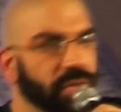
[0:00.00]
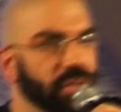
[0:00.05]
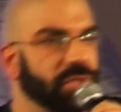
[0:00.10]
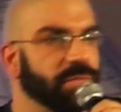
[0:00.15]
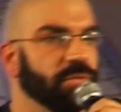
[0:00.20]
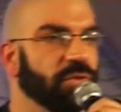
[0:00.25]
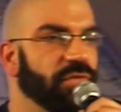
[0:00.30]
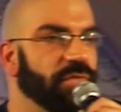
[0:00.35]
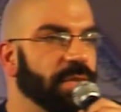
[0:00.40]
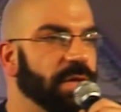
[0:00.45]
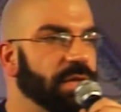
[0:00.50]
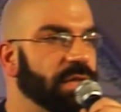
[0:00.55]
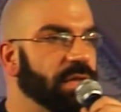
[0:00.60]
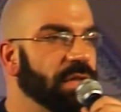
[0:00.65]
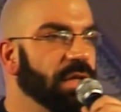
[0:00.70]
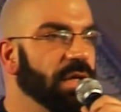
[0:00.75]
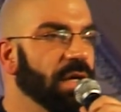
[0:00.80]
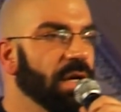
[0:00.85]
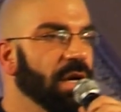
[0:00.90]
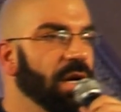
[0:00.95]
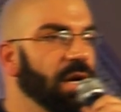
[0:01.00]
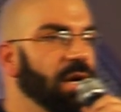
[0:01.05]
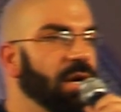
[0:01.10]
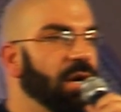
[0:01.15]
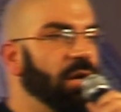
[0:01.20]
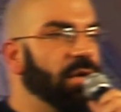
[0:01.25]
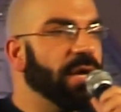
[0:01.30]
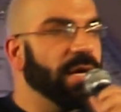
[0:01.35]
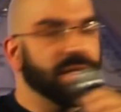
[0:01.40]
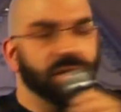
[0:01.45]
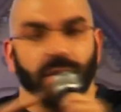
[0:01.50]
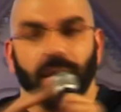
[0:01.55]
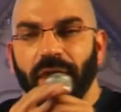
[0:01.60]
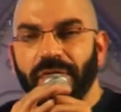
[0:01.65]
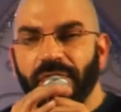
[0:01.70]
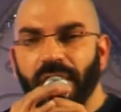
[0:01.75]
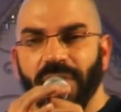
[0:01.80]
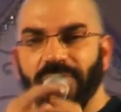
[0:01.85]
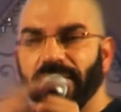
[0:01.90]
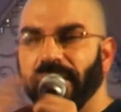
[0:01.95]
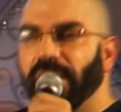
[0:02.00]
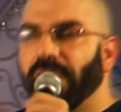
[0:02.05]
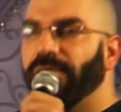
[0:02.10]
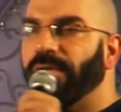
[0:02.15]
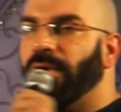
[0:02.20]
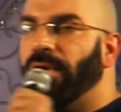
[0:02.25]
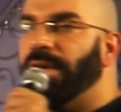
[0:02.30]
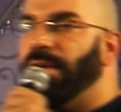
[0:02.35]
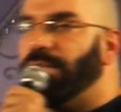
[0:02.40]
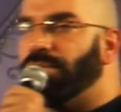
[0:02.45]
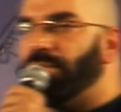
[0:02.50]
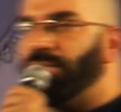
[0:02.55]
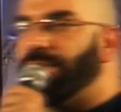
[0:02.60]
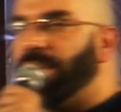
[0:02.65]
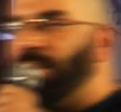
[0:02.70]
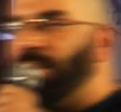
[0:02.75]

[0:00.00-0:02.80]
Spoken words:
suffrage movement. Okay, so I find it very